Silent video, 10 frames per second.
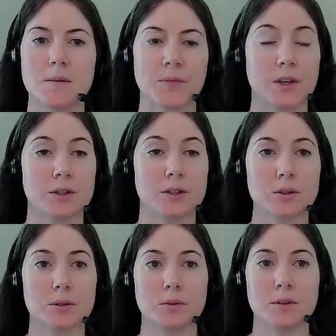they'll
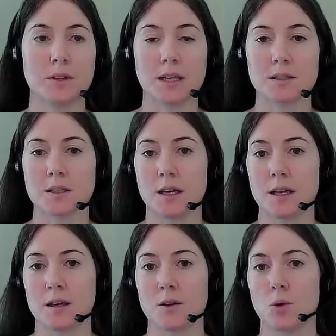include things
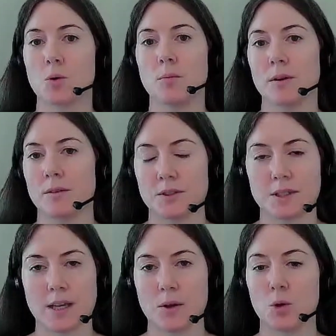like Uber. They'll
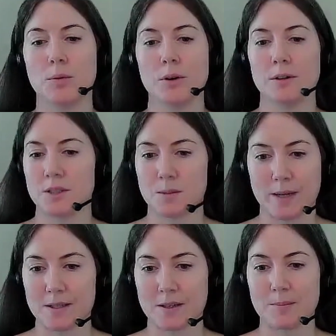say Uber is a
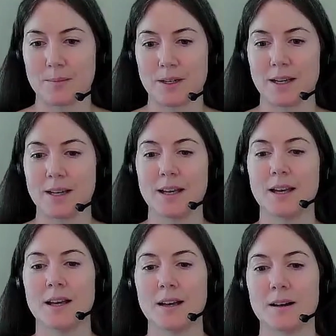space company.
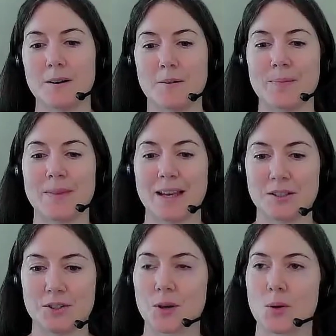
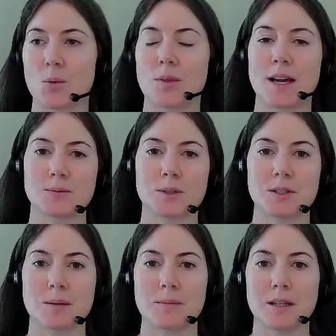And so that was
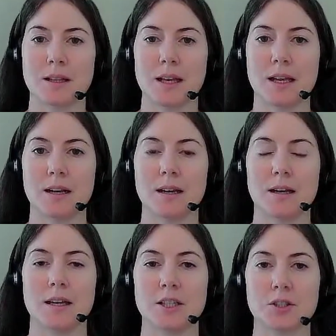something that
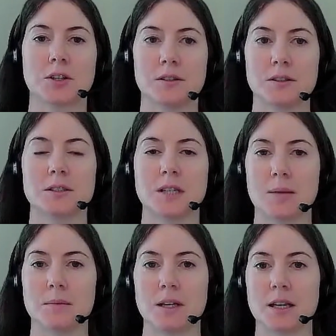it took a little
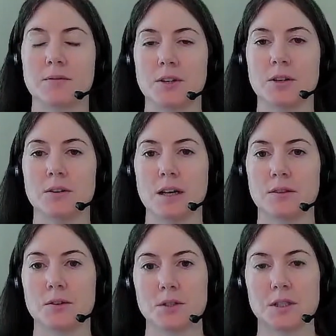time to kind of figure out
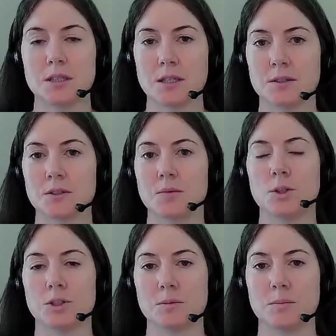those details of
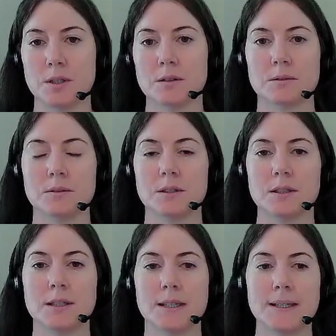what should be included.